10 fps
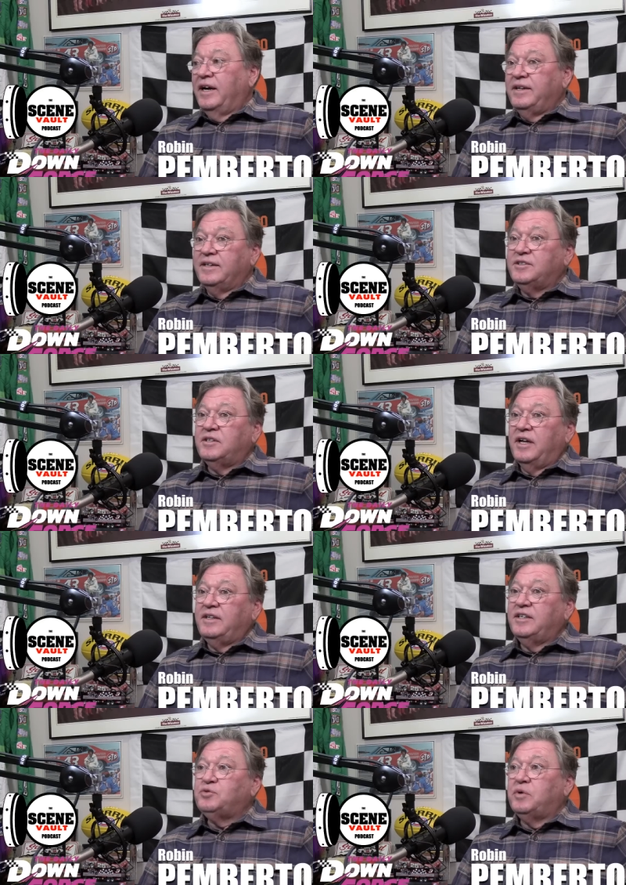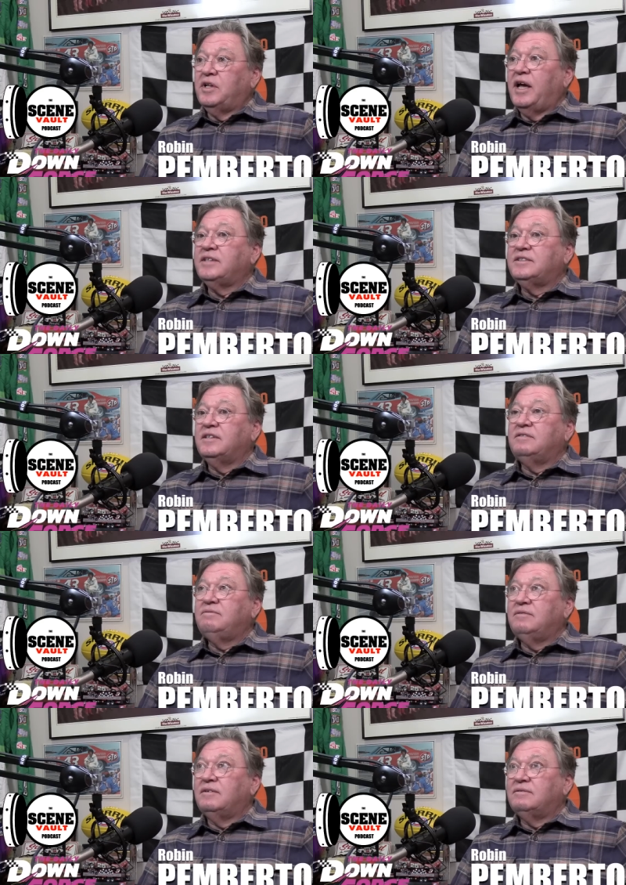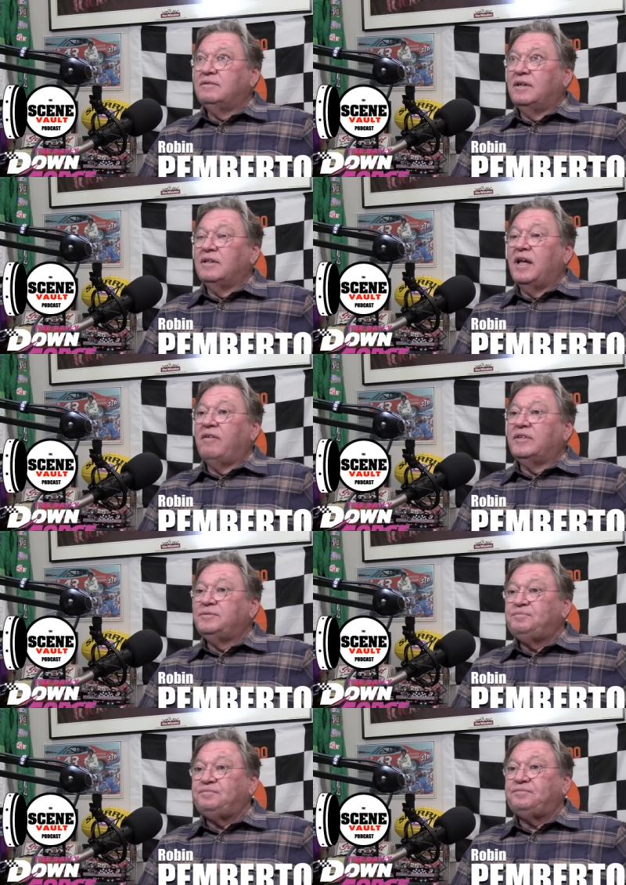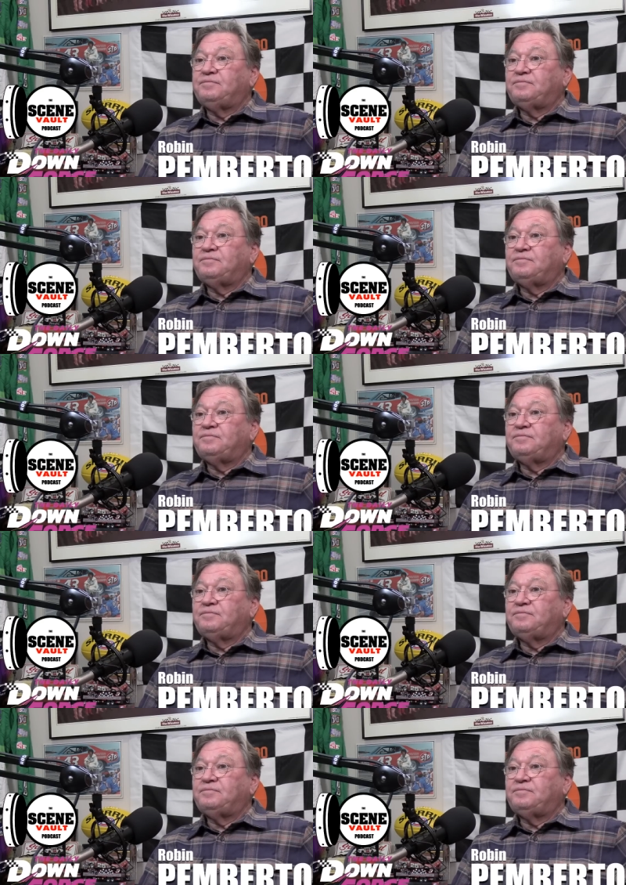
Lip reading: and this one lasted 11.